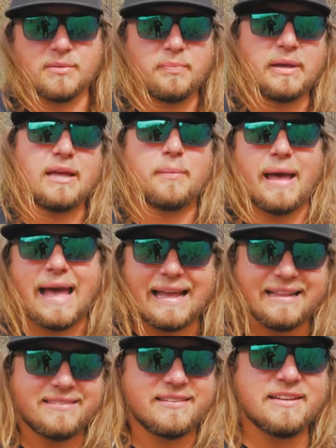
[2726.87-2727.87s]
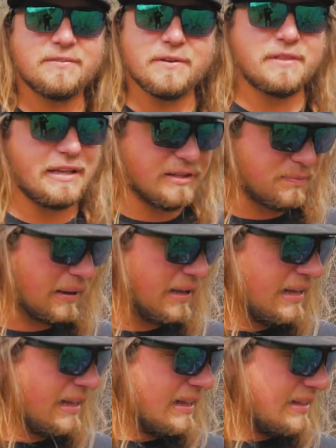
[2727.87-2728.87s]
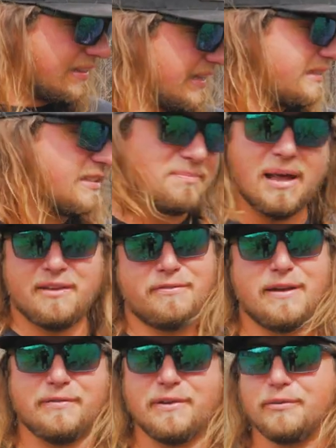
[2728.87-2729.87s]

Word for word: and pick up agates and different things, but this is my favorite,